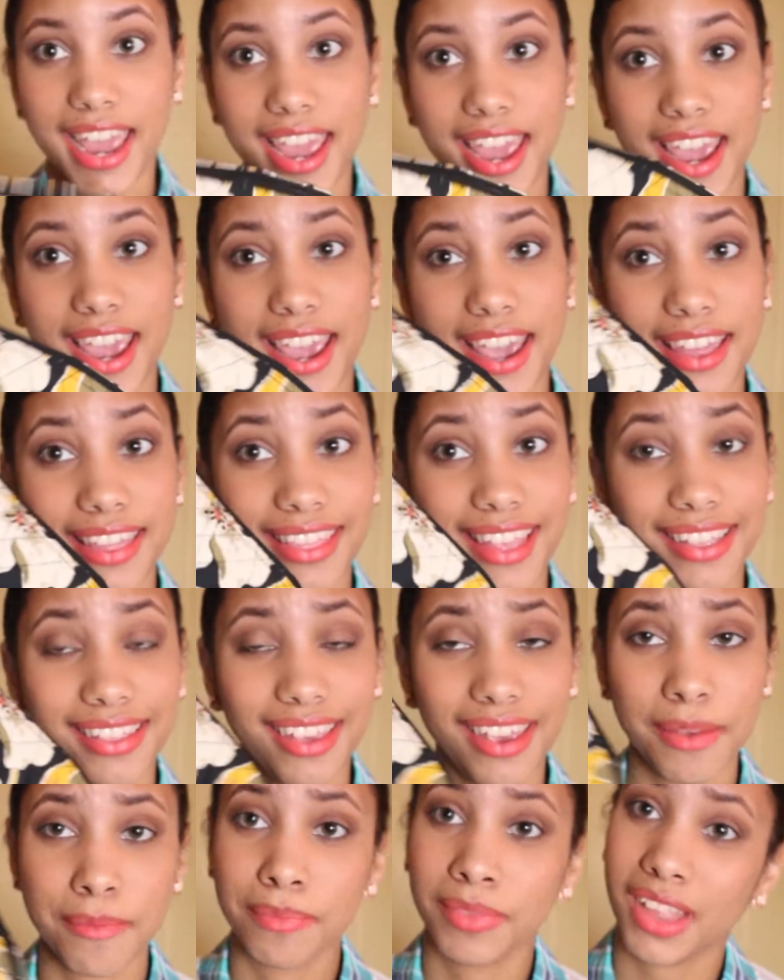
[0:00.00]
And that's
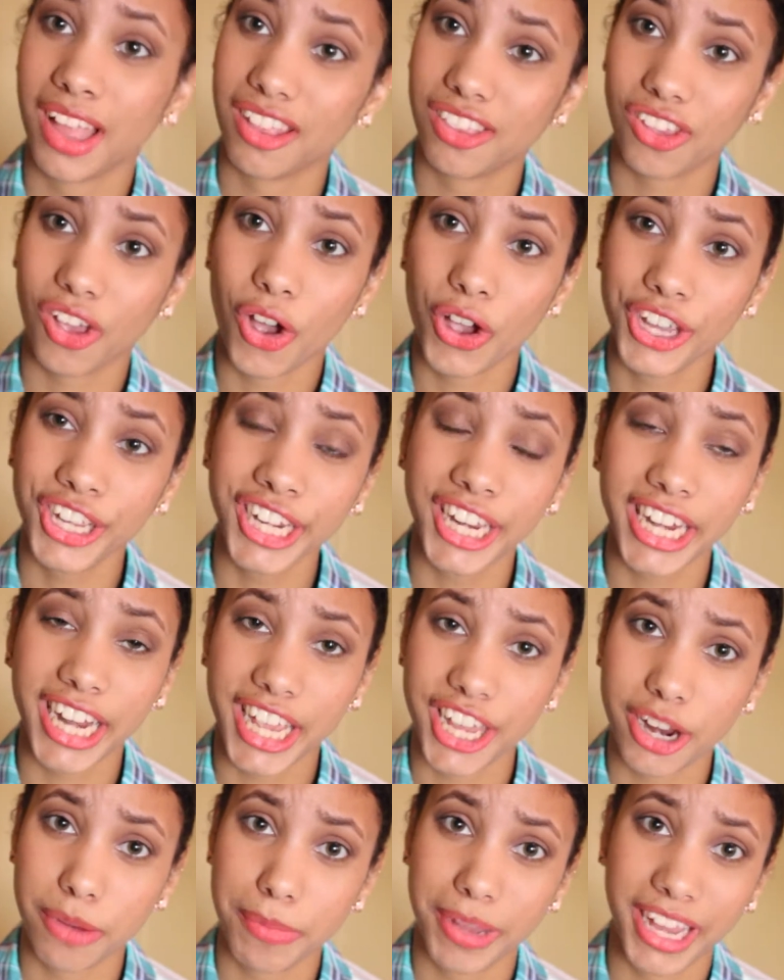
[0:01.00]
it. That's all you need
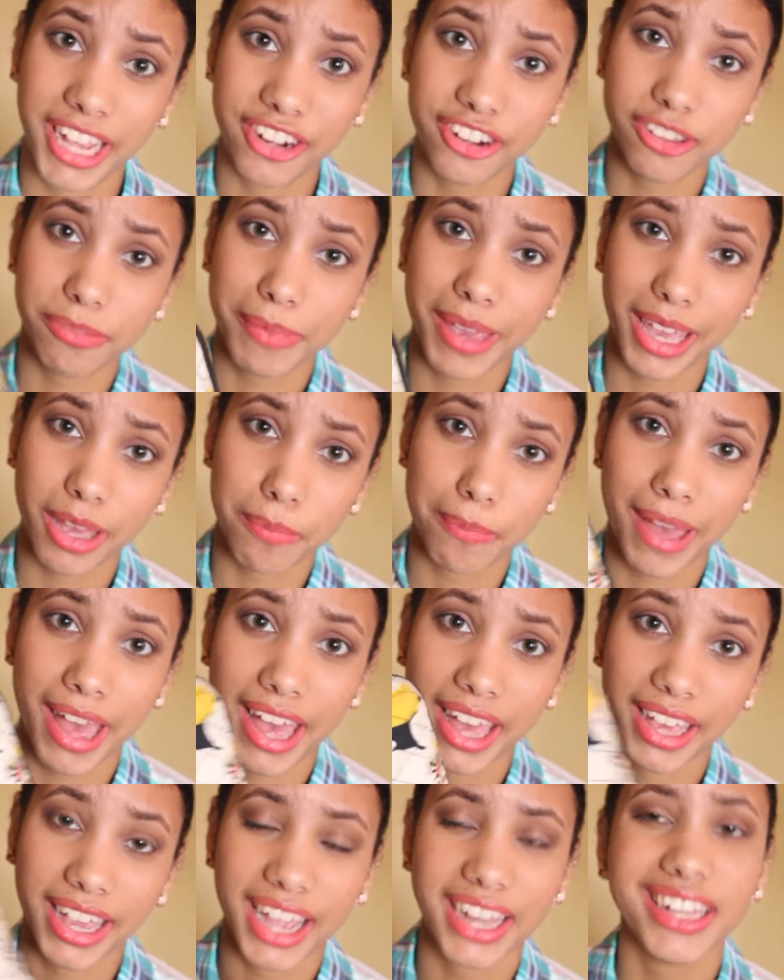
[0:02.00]
in your beginner's makeup
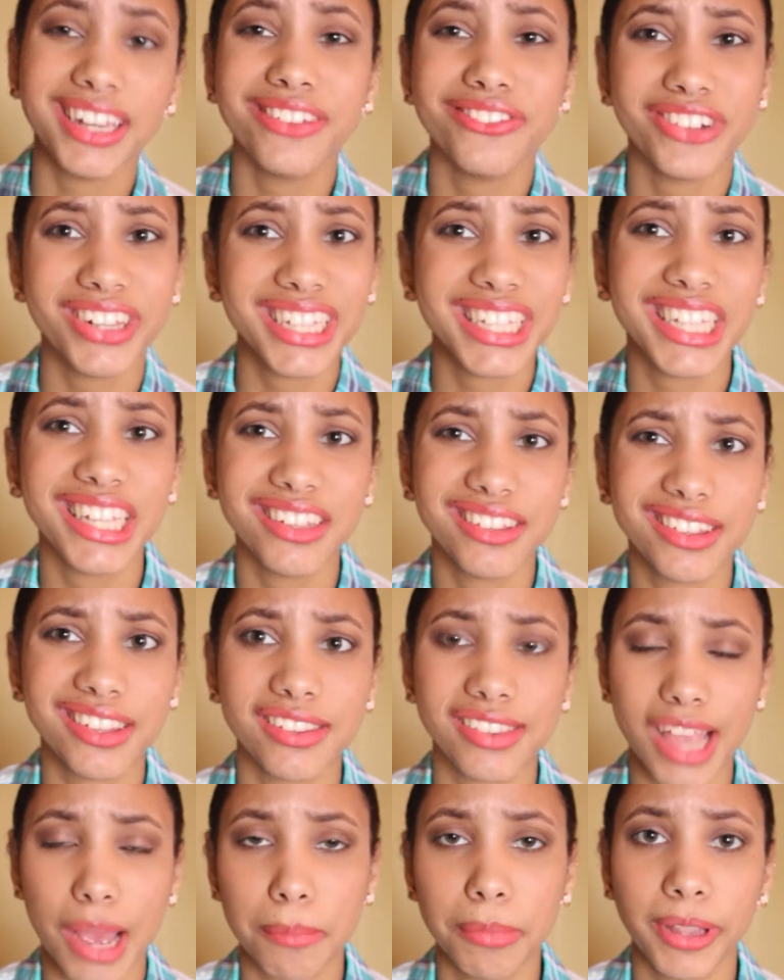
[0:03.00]
bag. I really need to
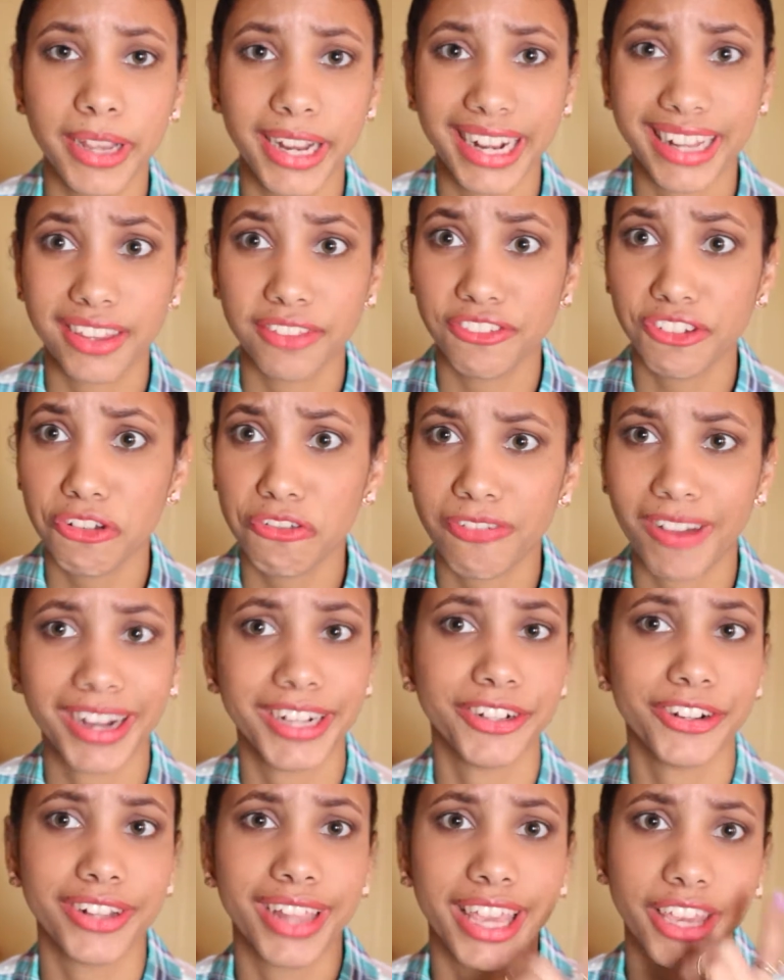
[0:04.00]
stop looking at the
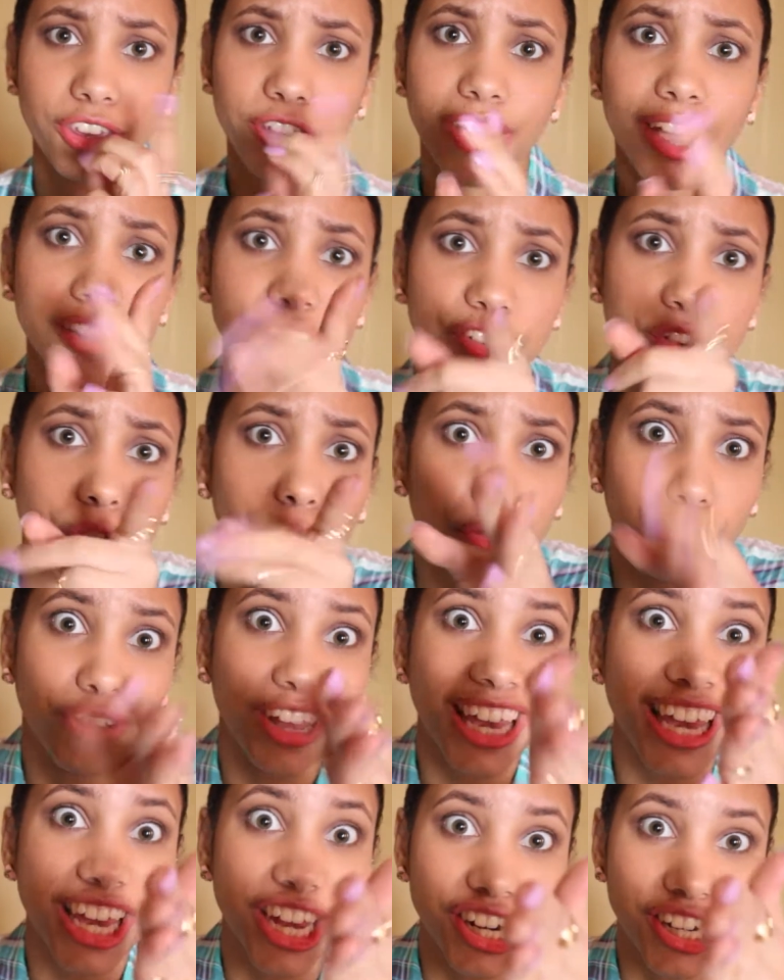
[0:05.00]
viewfinder. Like, you guys are over
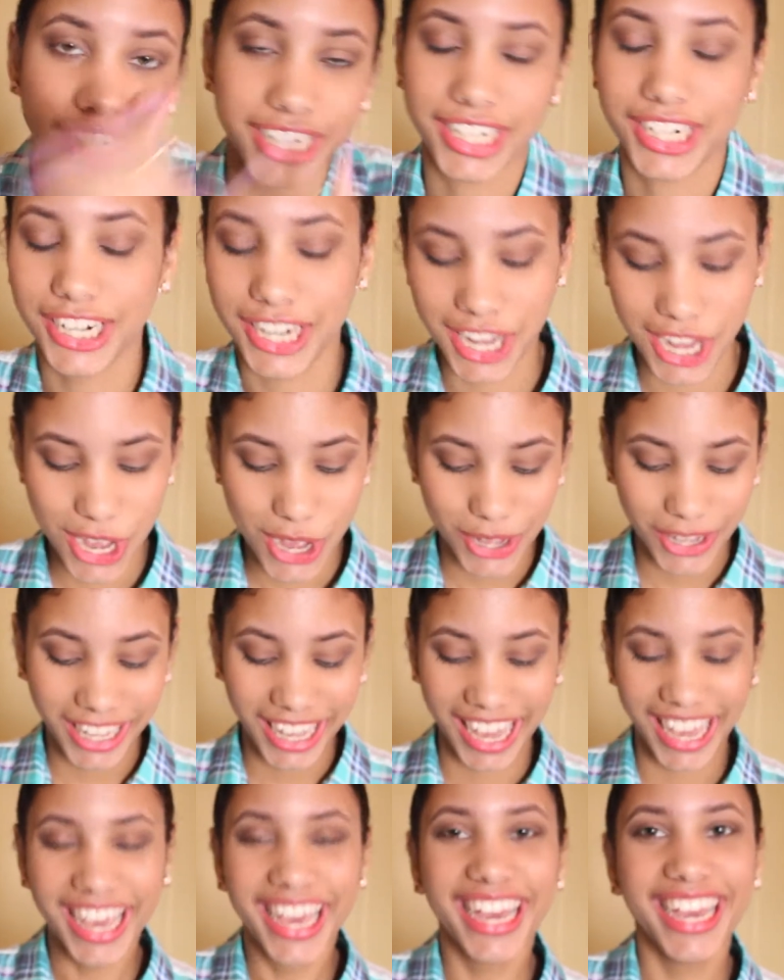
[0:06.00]
here.
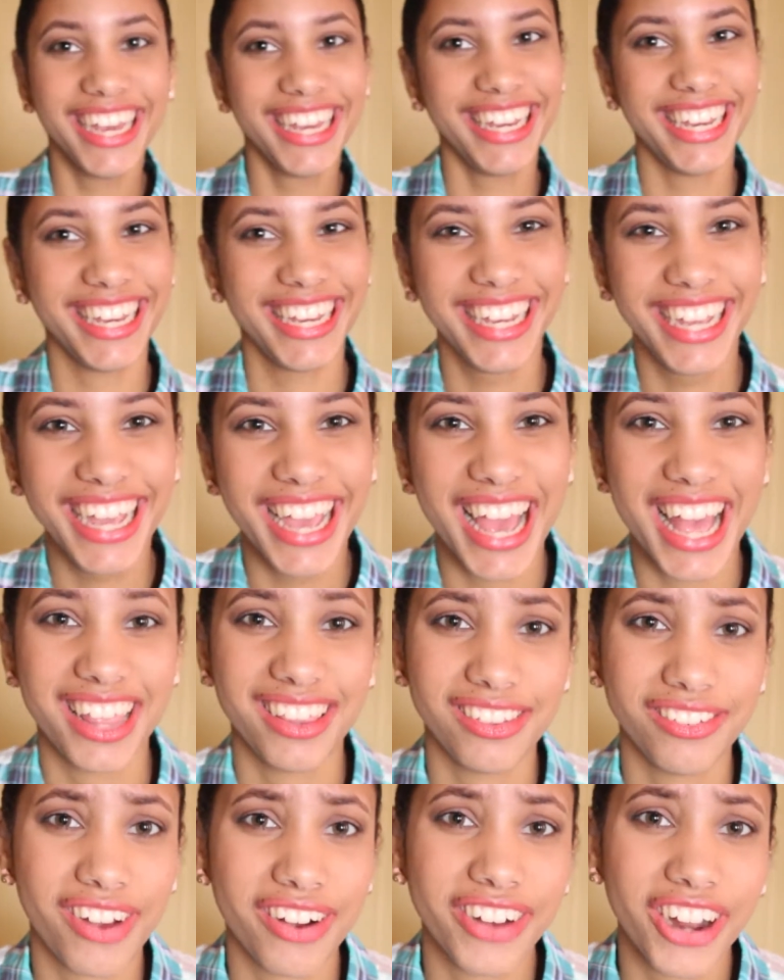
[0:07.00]
Okay.
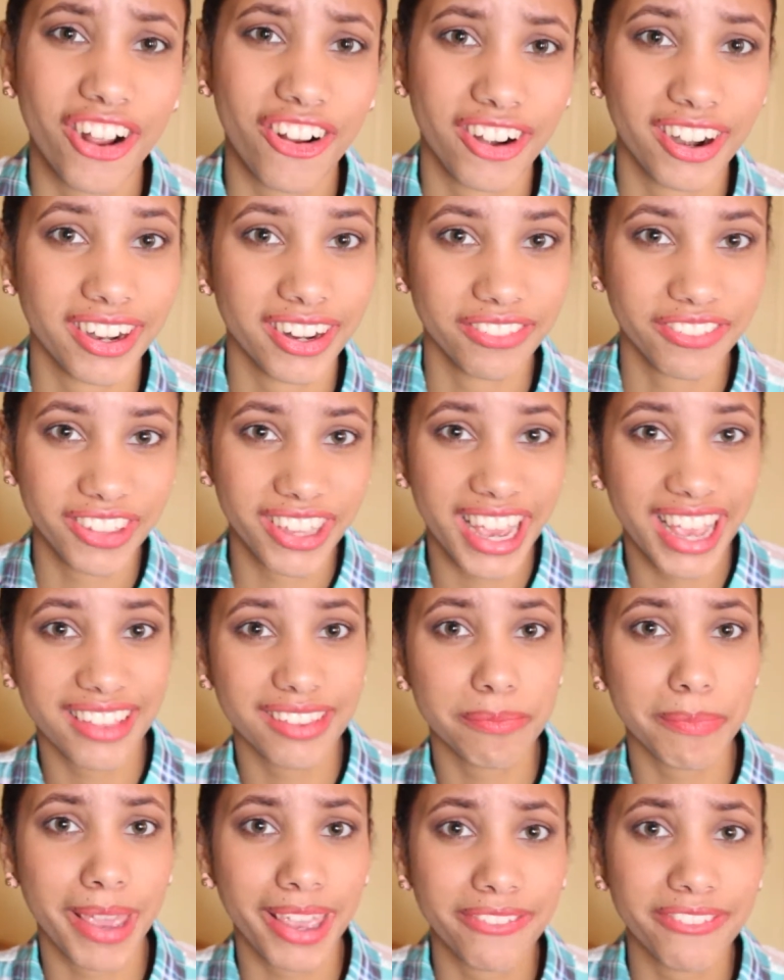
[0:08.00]
It's very hard. If you
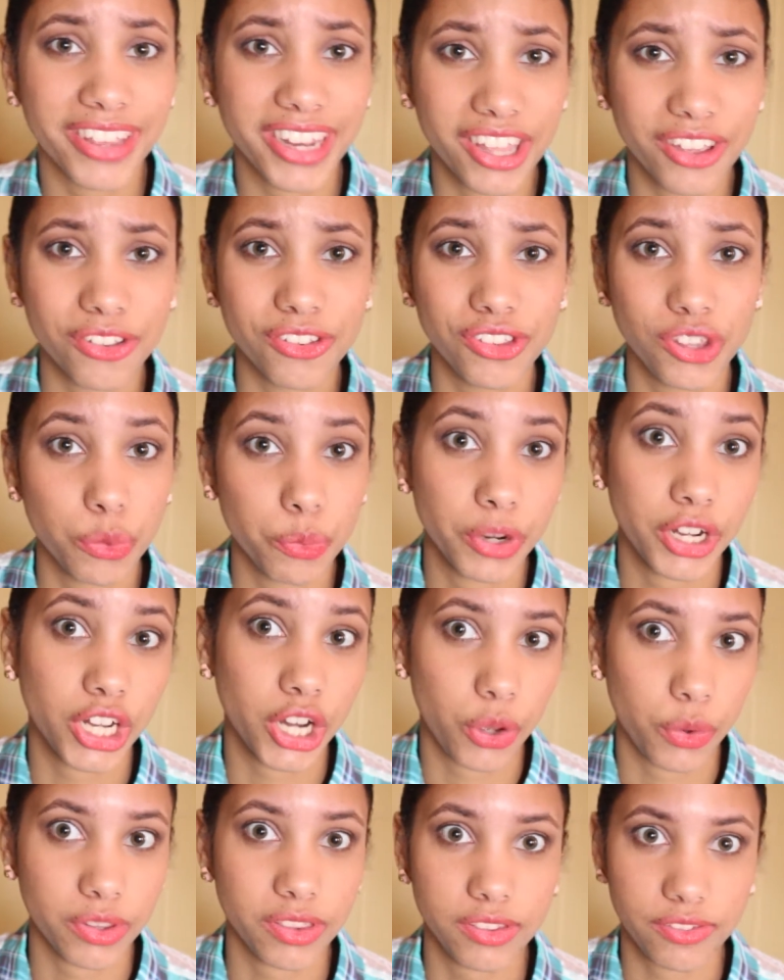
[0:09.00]
guys make videos, you would
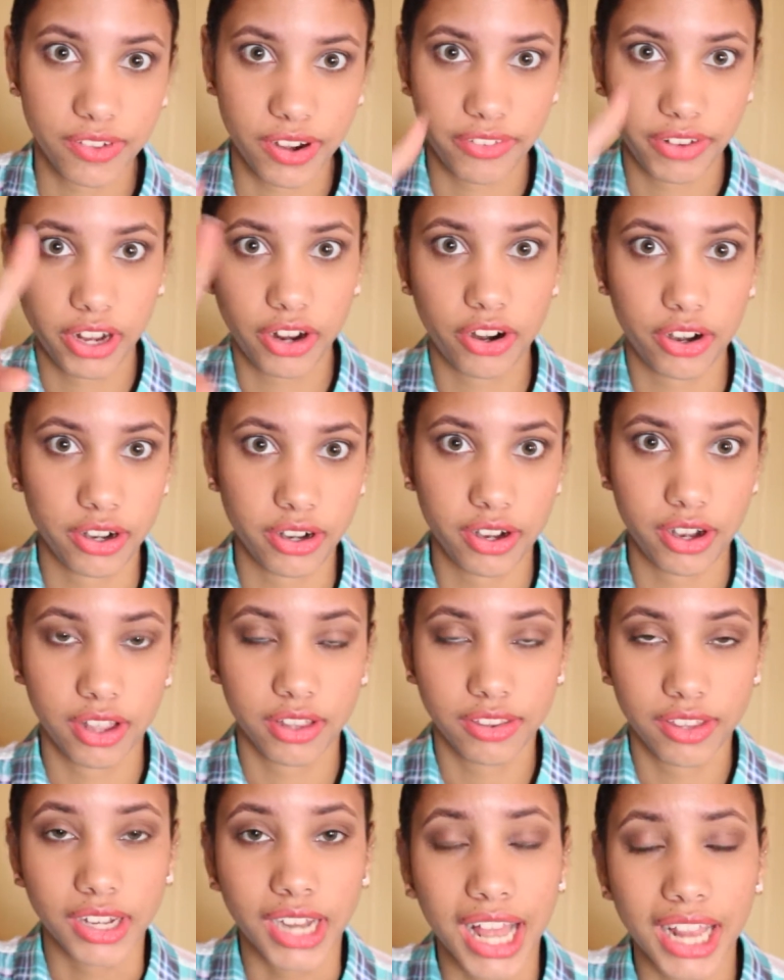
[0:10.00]
know it's very hard
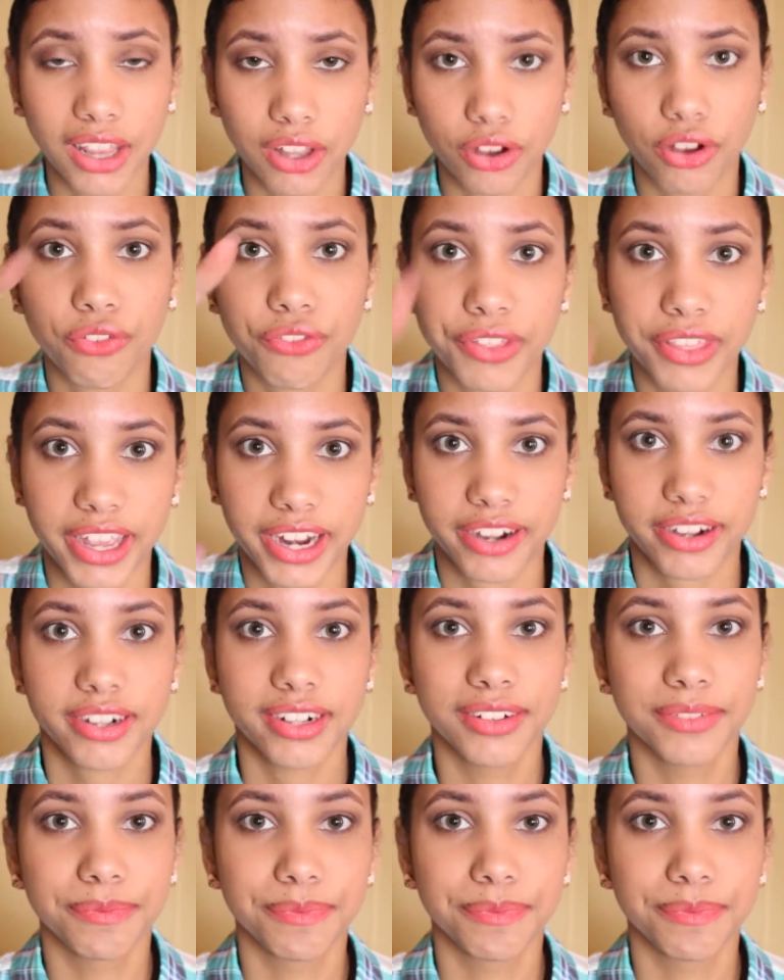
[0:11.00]
to not look over there.